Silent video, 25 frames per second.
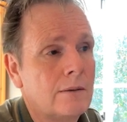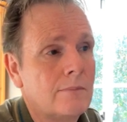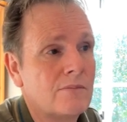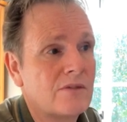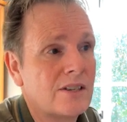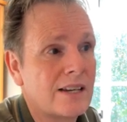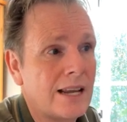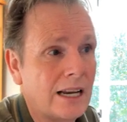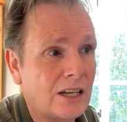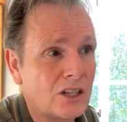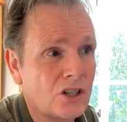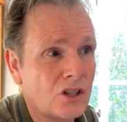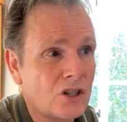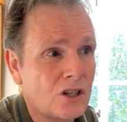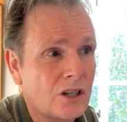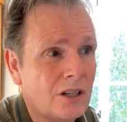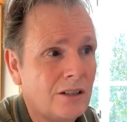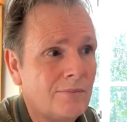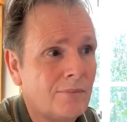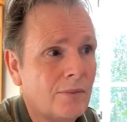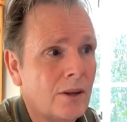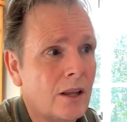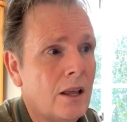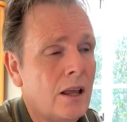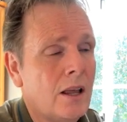
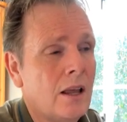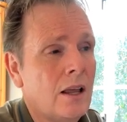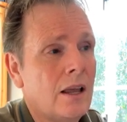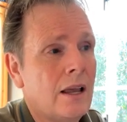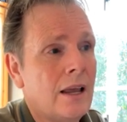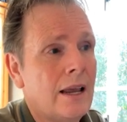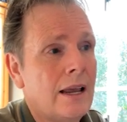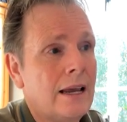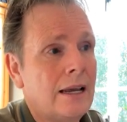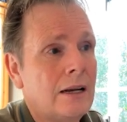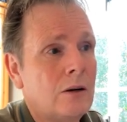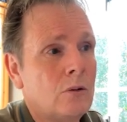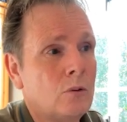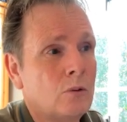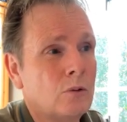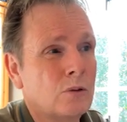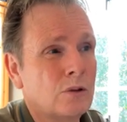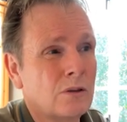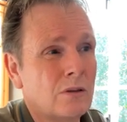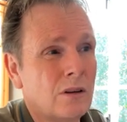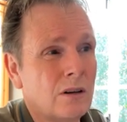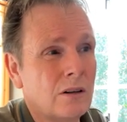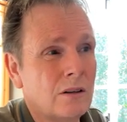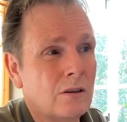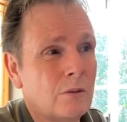texture, and
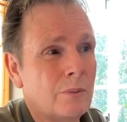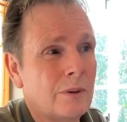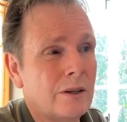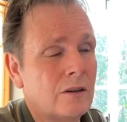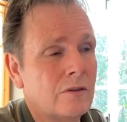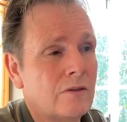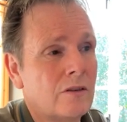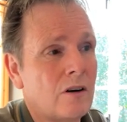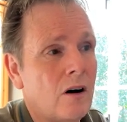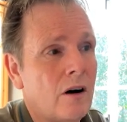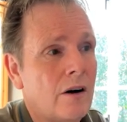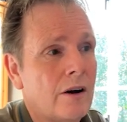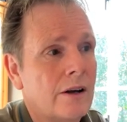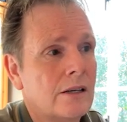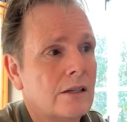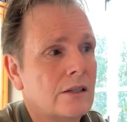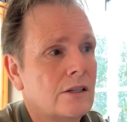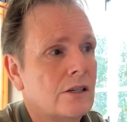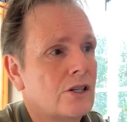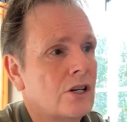also a little bit of height